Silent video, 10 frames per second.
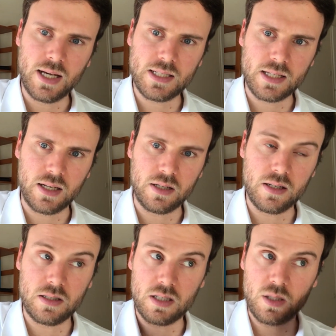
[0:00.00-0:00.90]
SI,
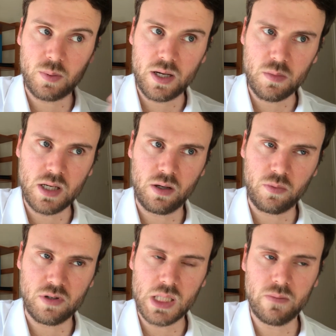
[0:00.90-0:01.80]
despite being a
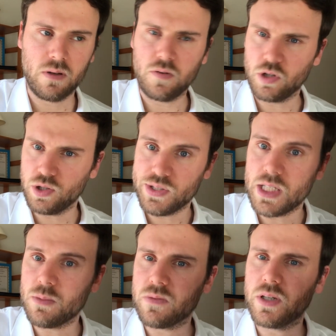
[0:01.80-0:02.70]
perceiving function,
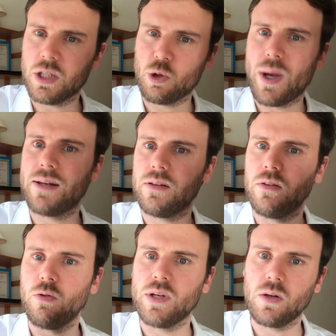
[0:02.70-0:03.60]
seems very grounded
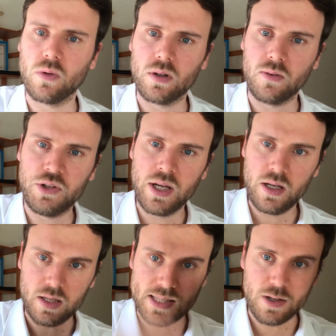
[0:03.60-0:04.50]
in the real world,
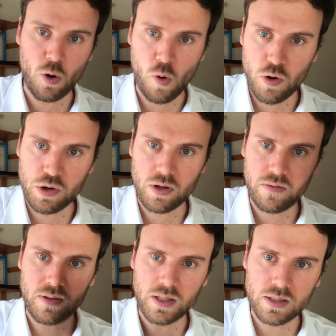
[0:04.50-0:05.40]
in the order
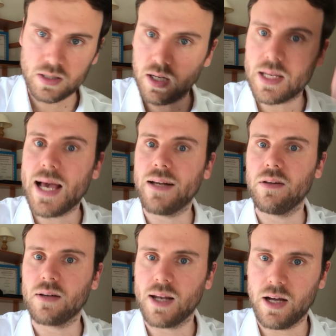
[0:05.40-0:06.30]
of things, not head
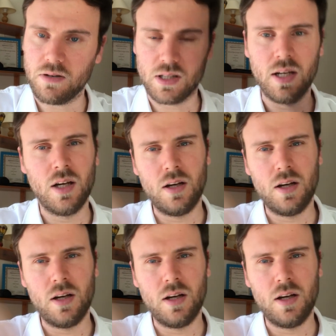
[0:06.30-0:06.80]
in the clouds.